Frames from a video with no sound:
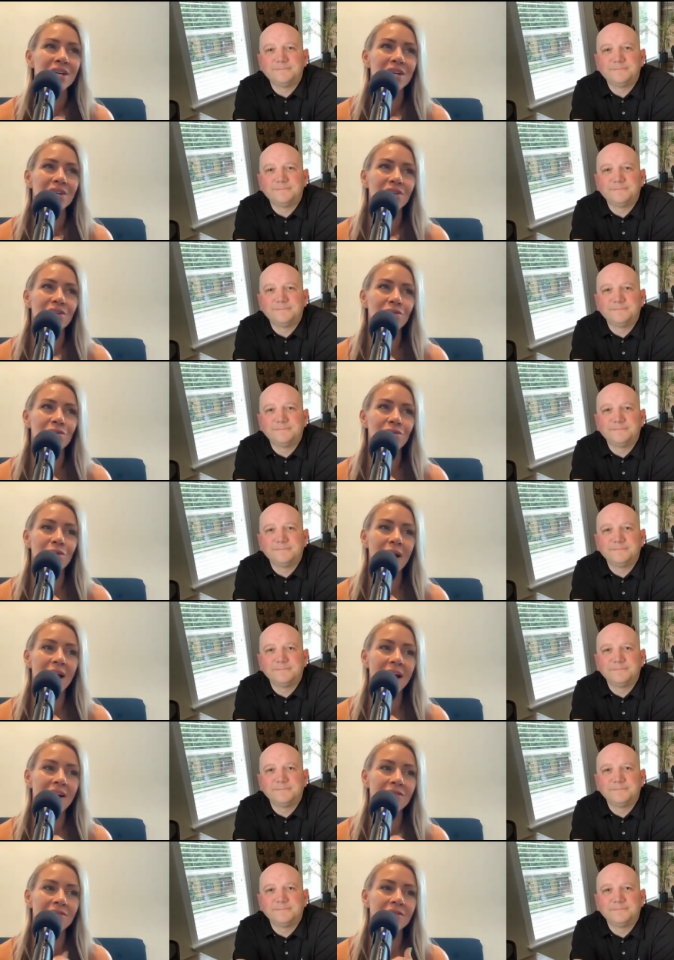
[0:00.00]
Speaker 1: you
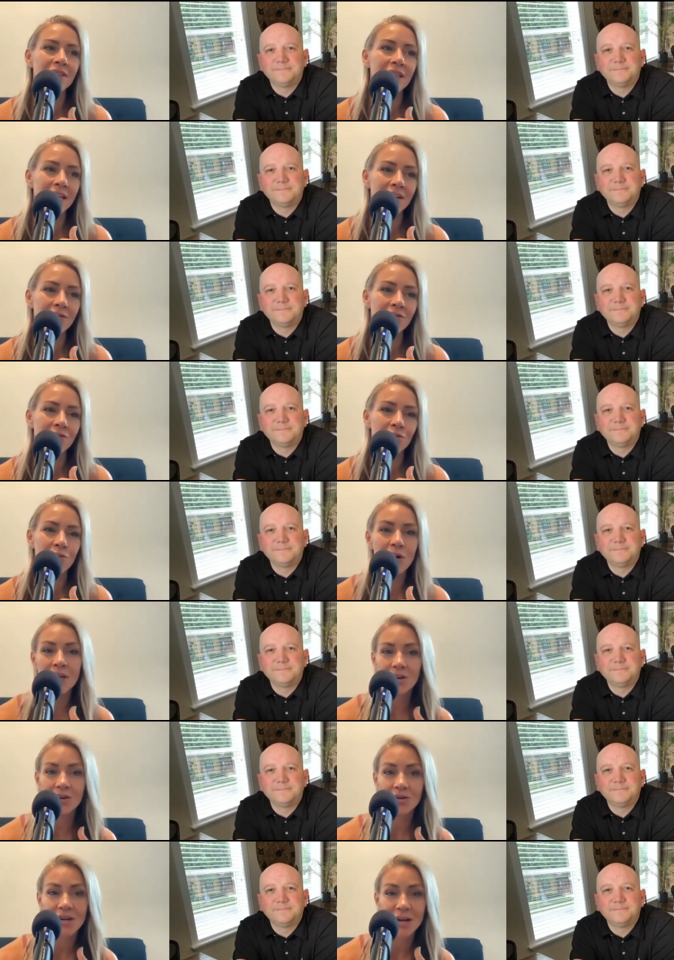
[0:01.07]
have lived what
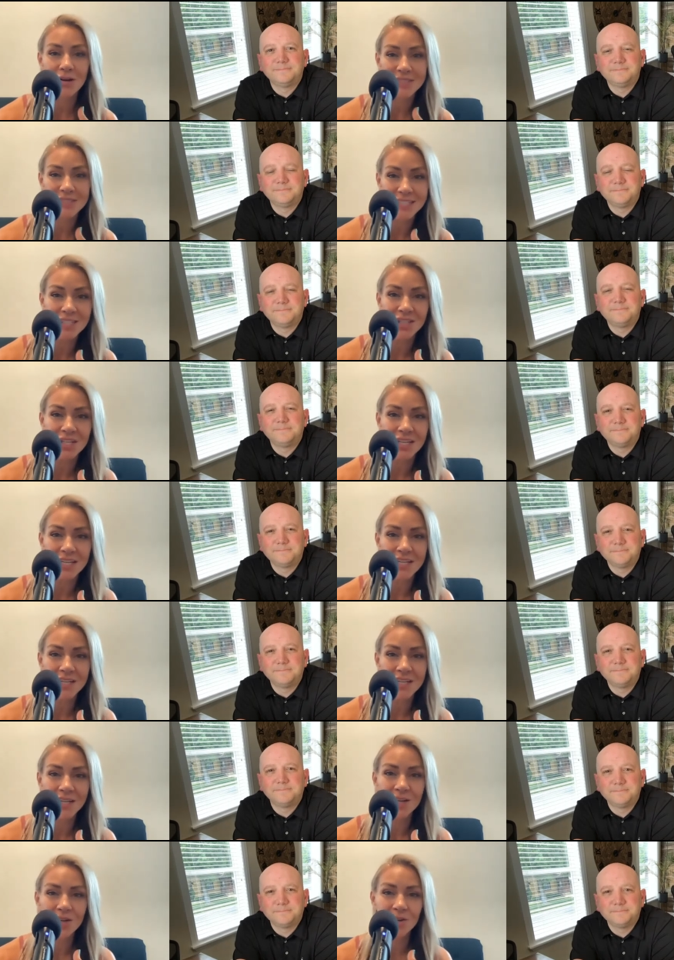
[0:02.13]
you're now teaching.
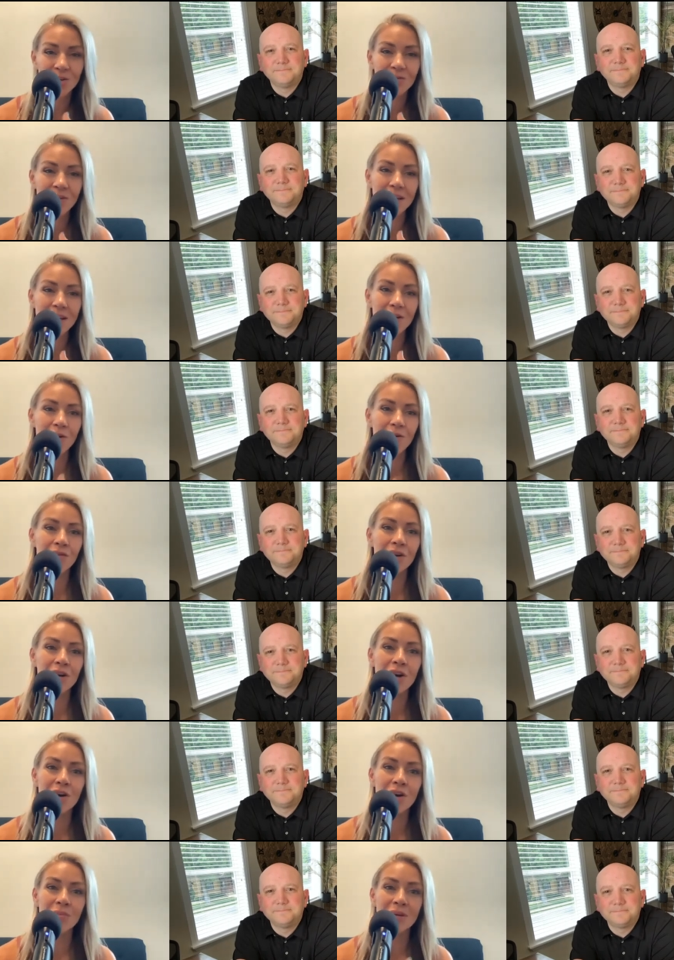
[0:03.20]
You know, you've had to
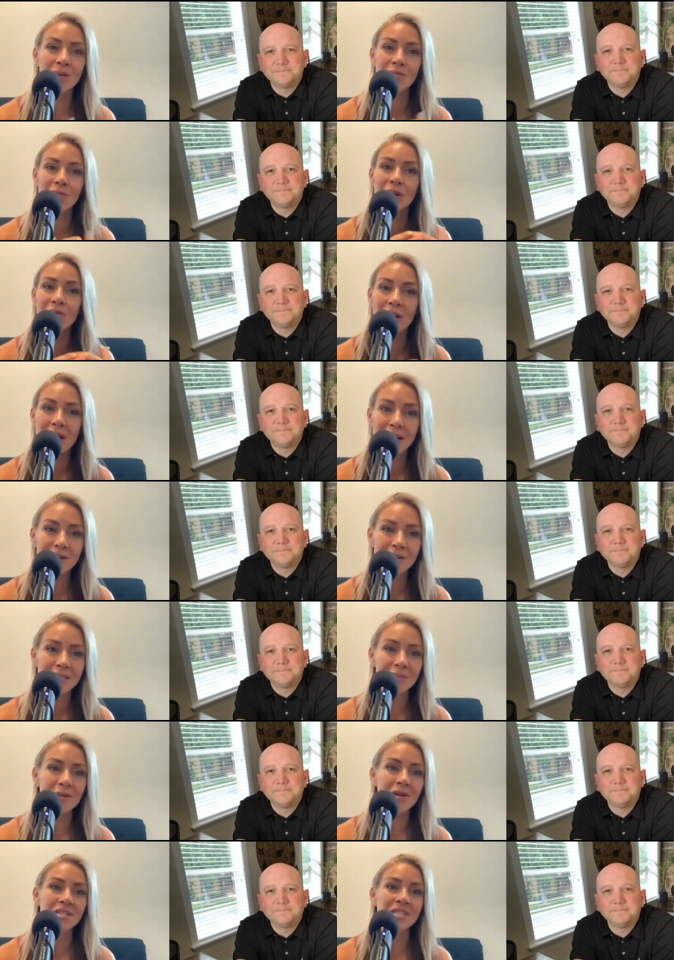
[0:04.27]
overcome and rewrite your
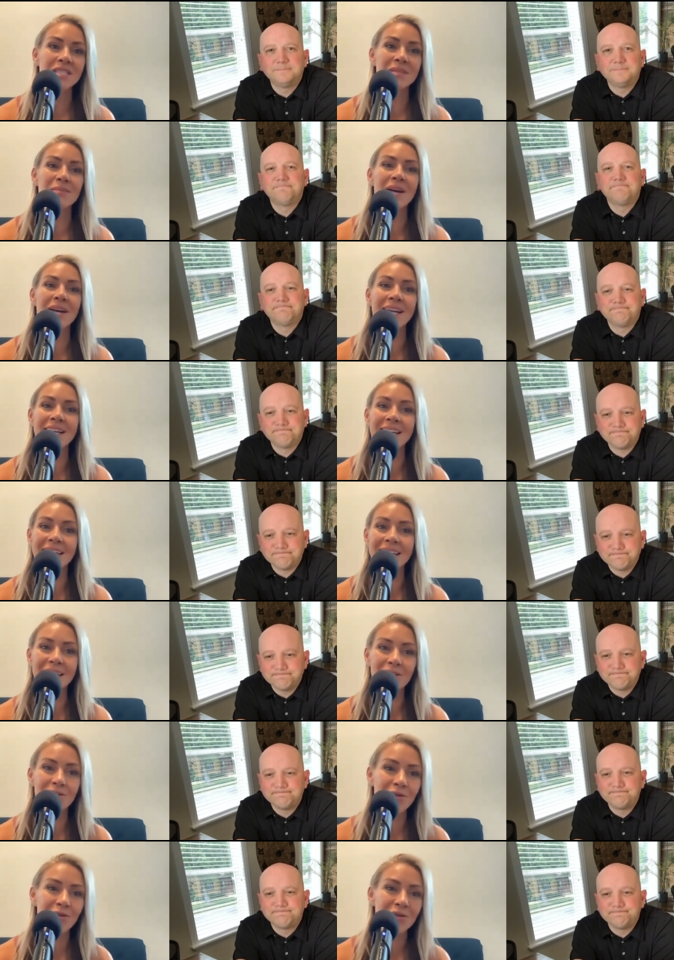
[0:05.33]
subconscious mind and
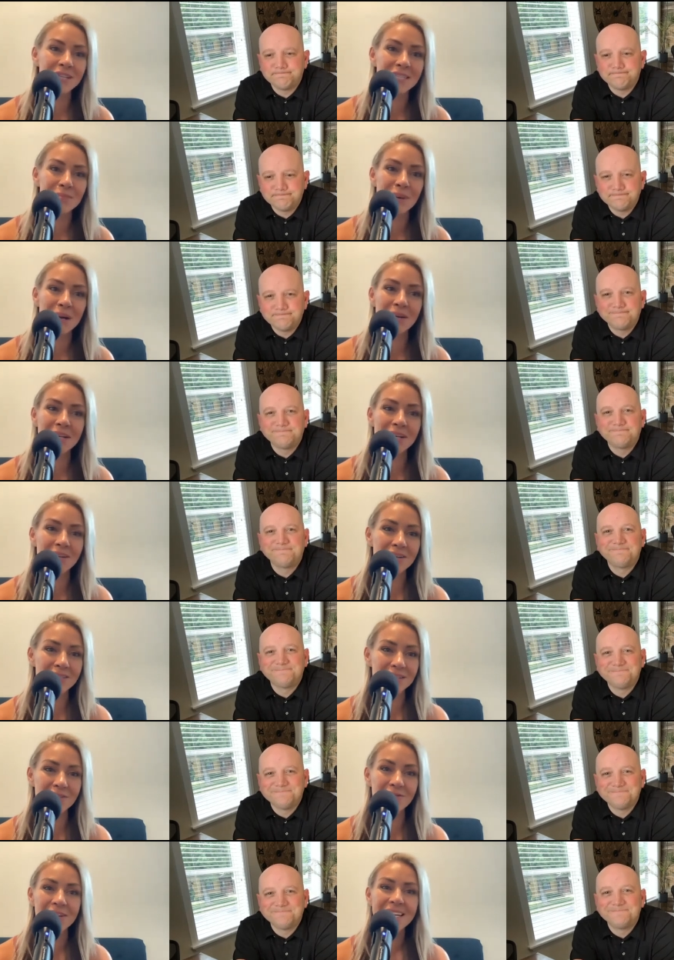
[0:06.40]
get through all these
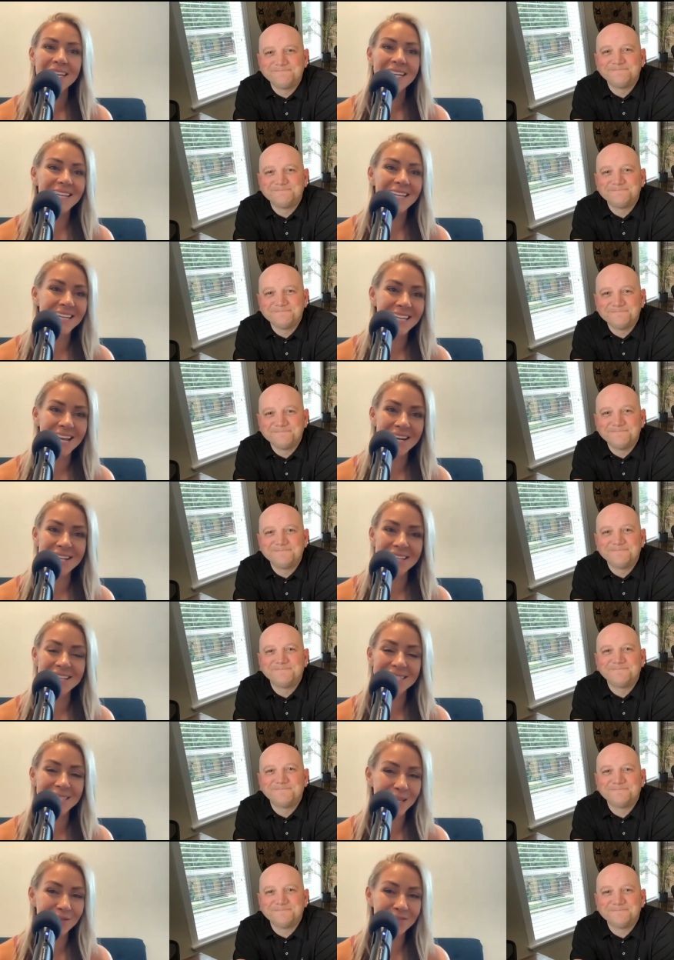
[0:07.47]
barriers of getting out of the
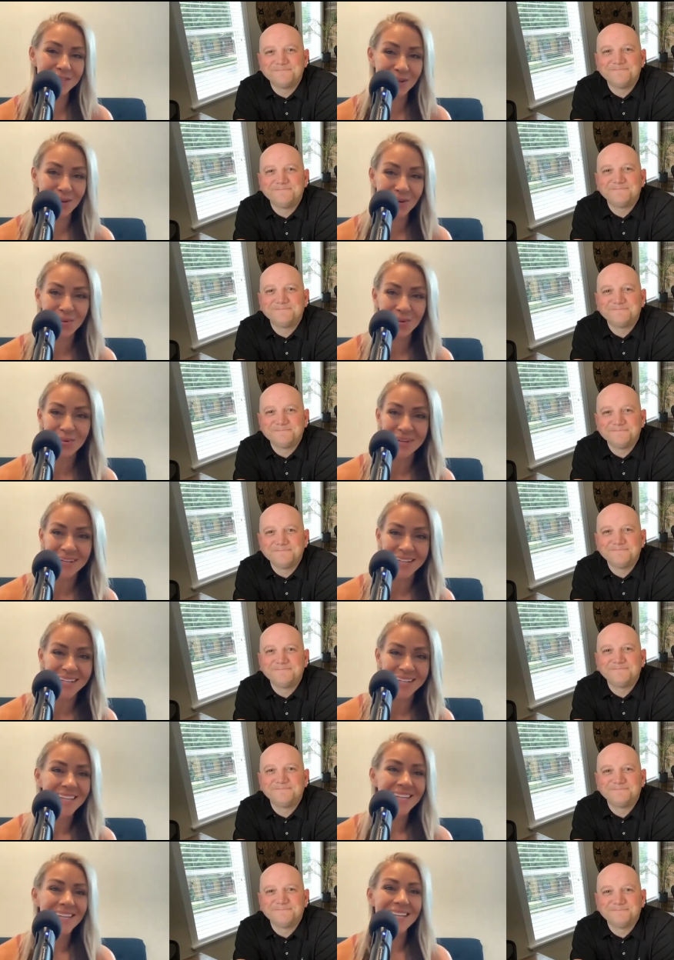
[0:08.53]
safe zone
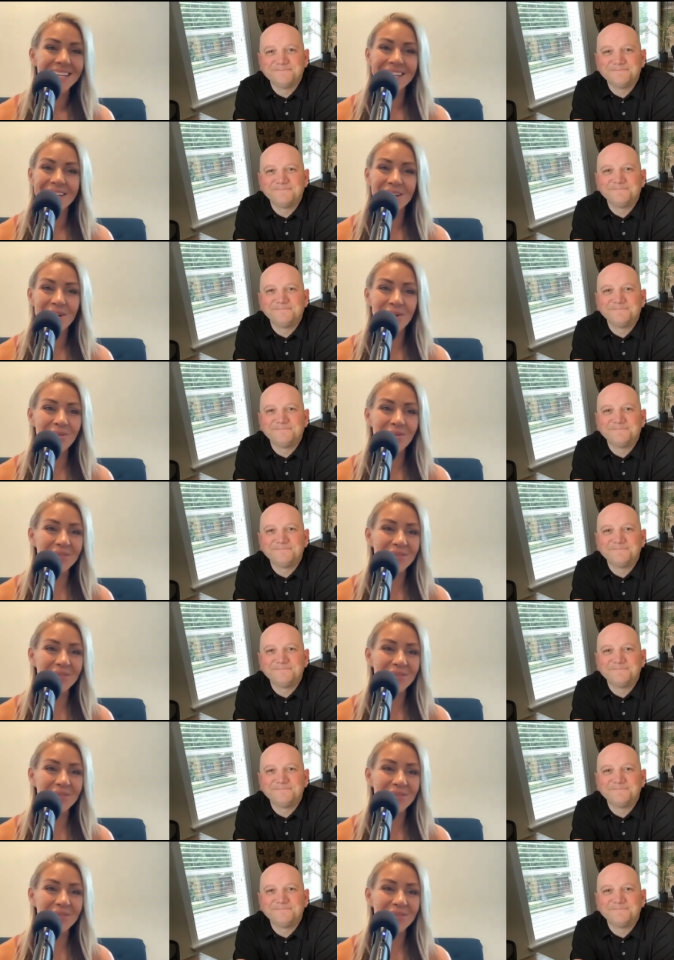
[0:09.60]
and you know